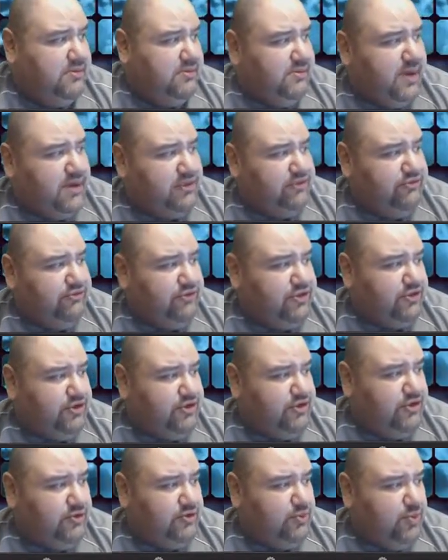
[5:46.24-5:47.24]
Monstrous
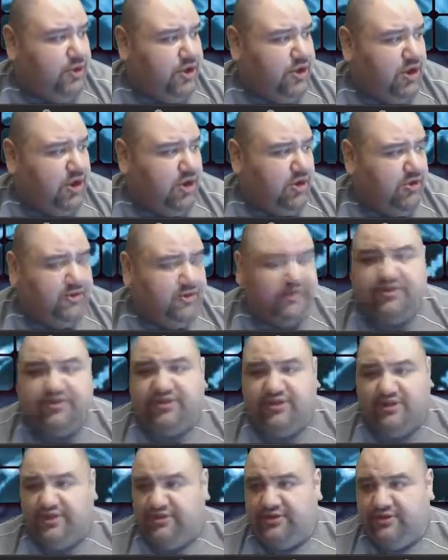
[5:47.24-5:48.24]
Good. This
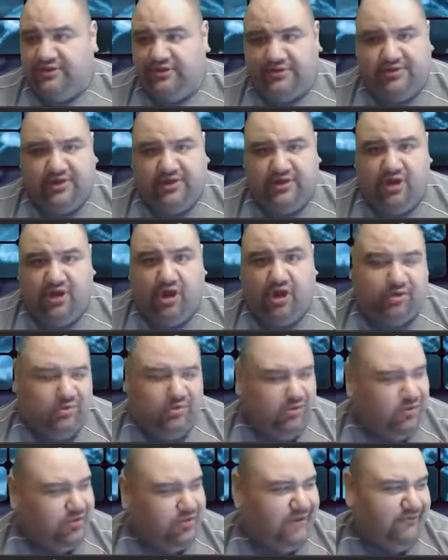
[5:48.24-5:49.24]
is the
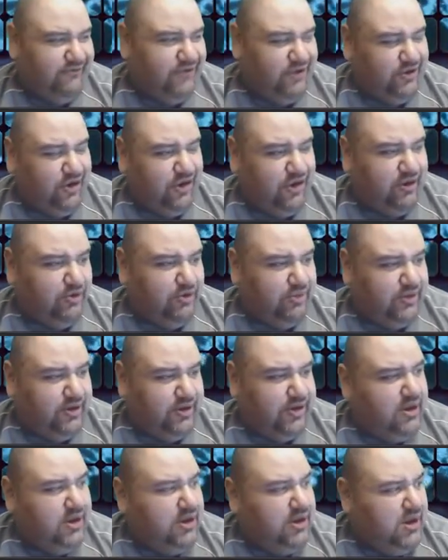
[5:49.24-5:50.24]
article. It's not really an article,
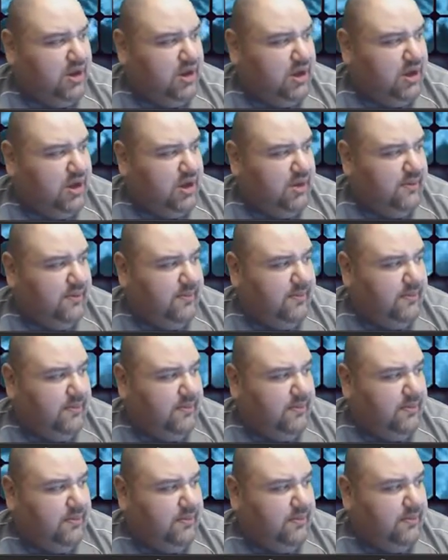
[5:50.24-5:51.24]
but
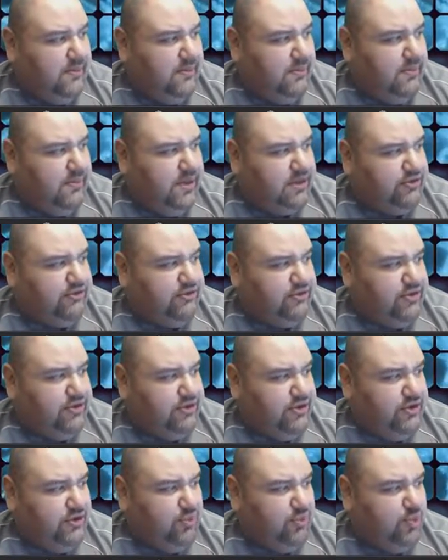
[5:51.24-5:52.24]
Monstrous
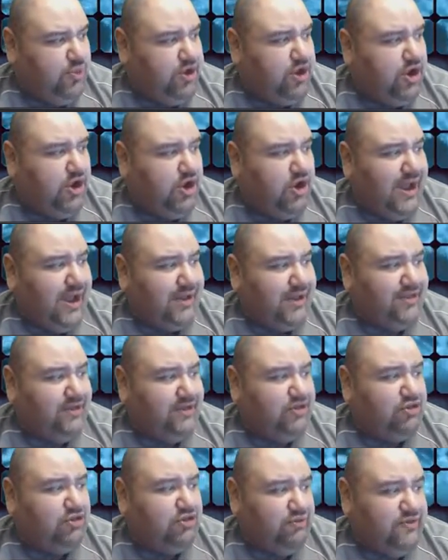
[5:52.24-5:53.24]
Good. We are at the
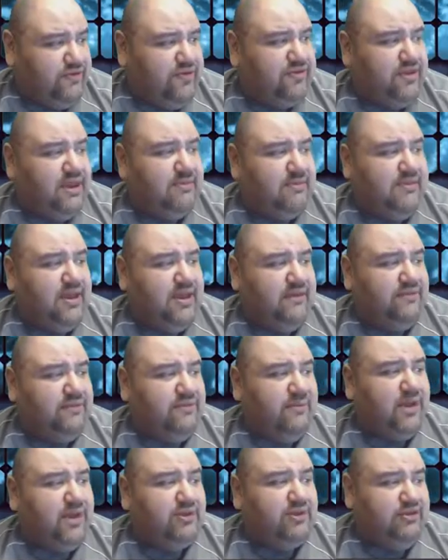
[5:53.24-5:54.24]
exclusive sneak peek of
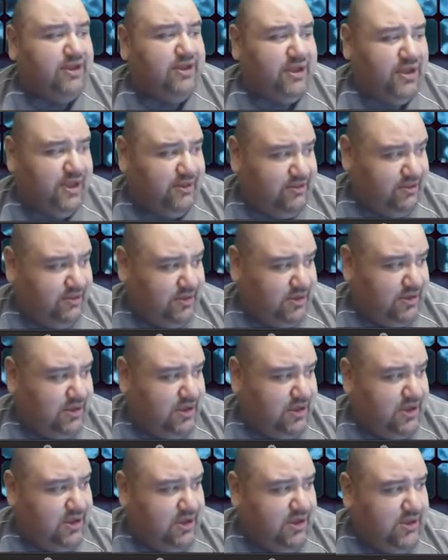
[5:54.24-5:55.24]
the monster hit Godzilla.
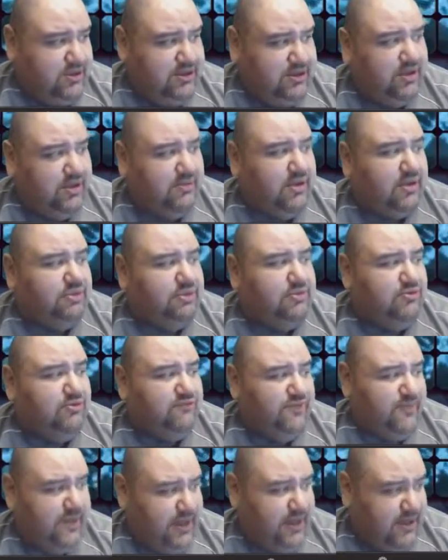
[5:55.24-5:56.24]
Dear monster
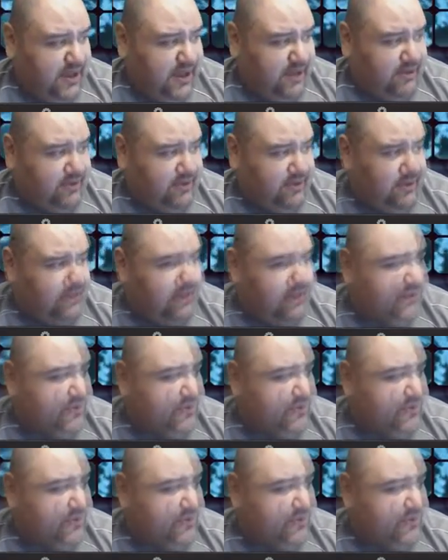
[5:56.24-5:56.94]
movie maniacs.